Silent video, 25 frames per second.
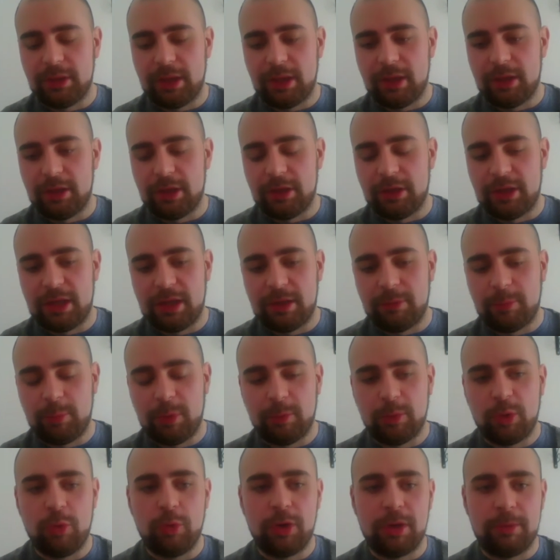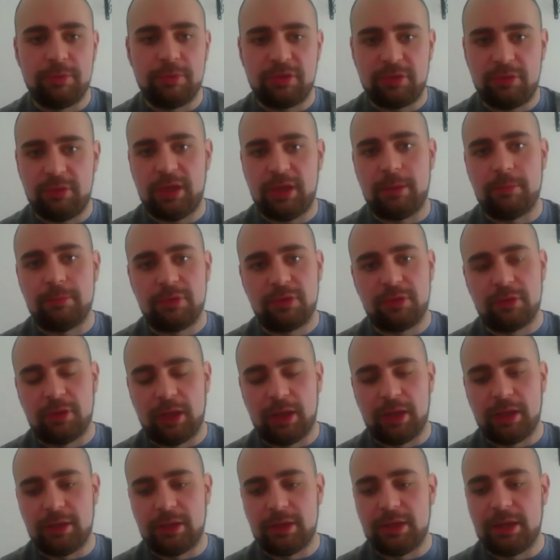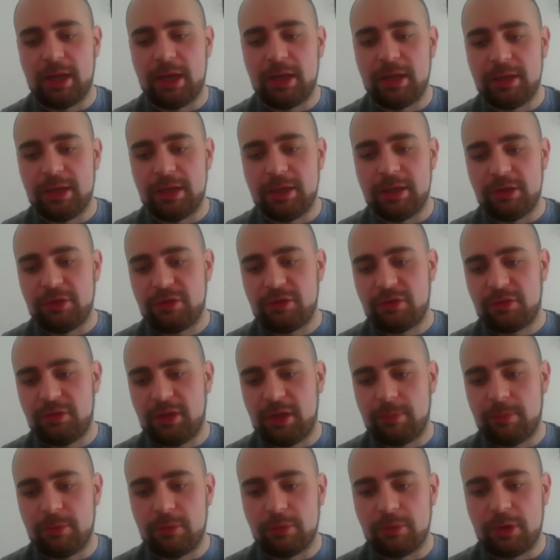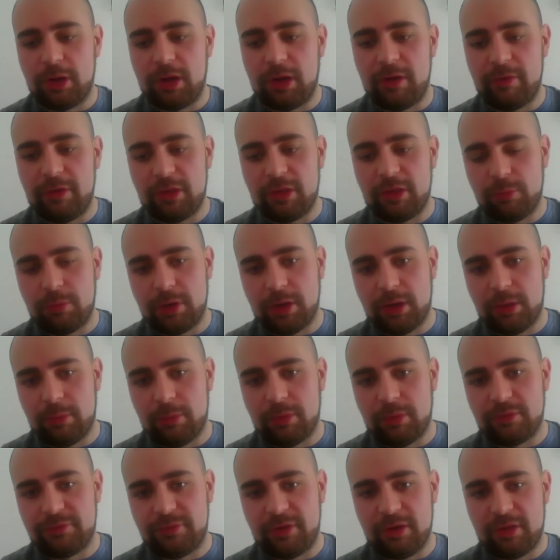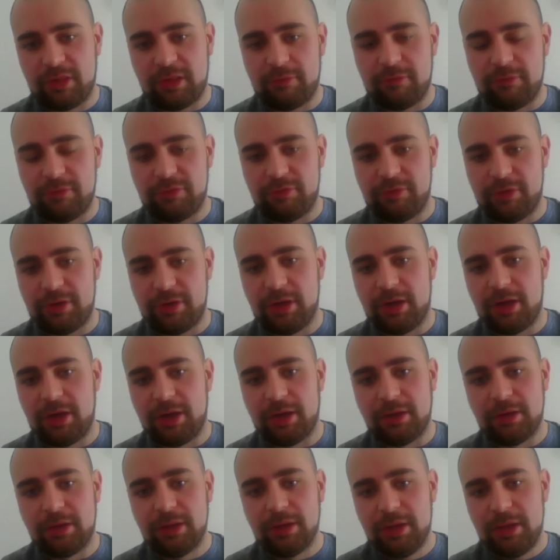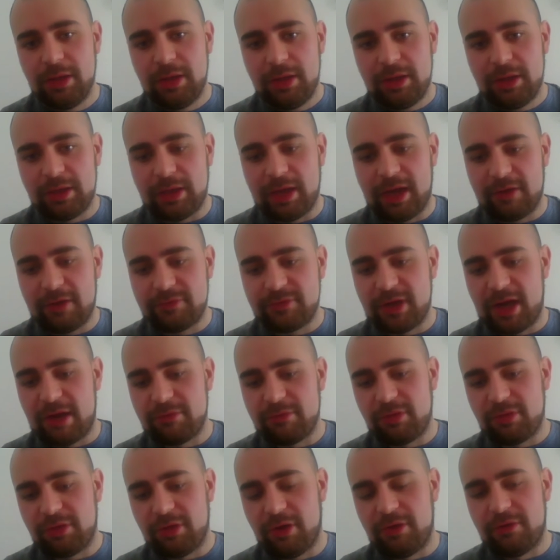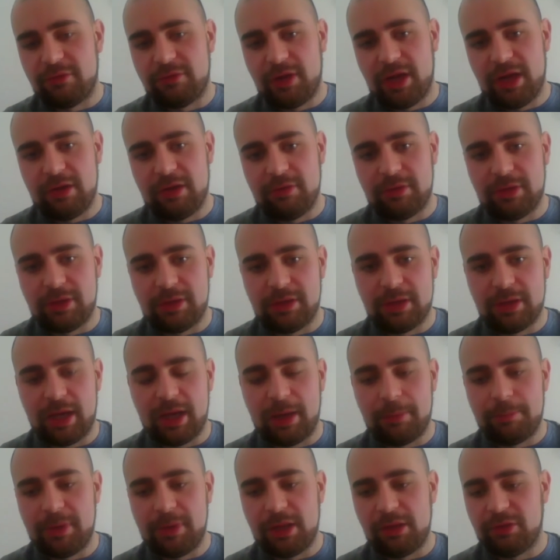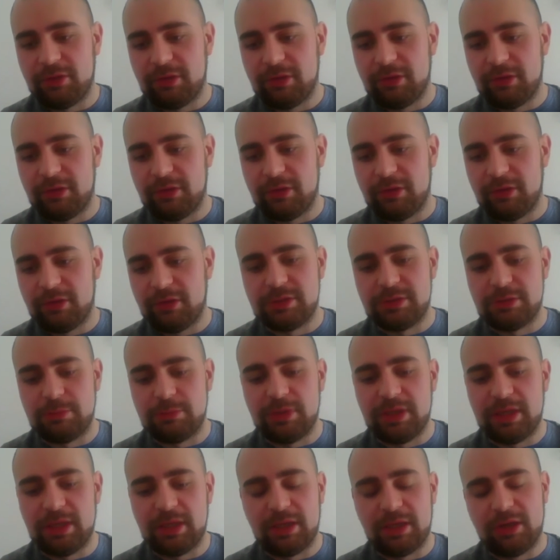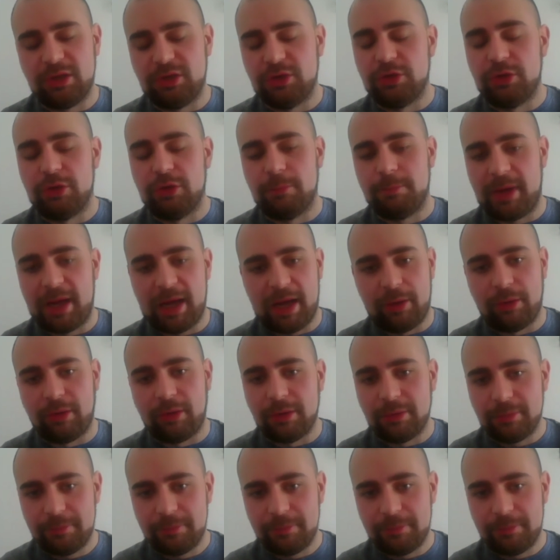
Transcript: it, it, we call them SNPs, like they, and in this SNP called RS1815739, you have to have a certain variant in that basically to be good at power.